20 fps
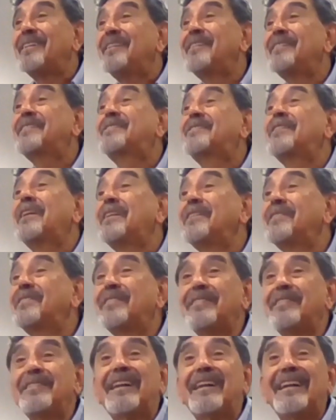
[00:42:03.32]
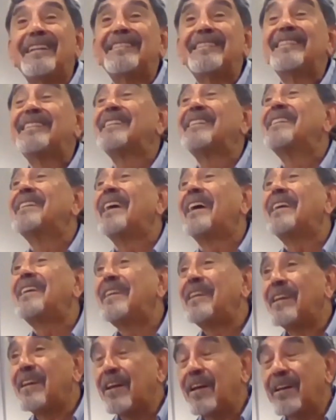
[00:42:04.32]
is greater than the
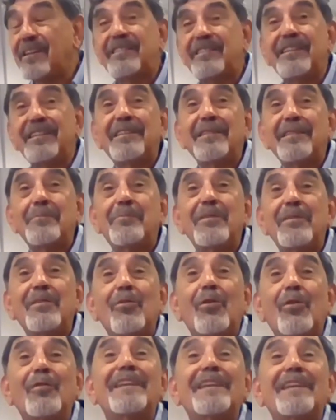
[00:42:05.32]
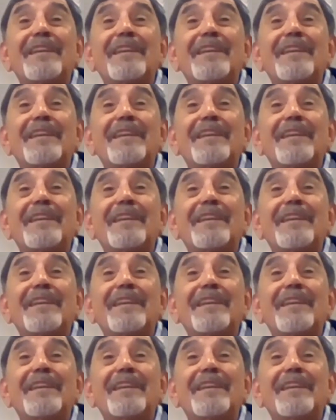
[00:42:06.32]
GDP of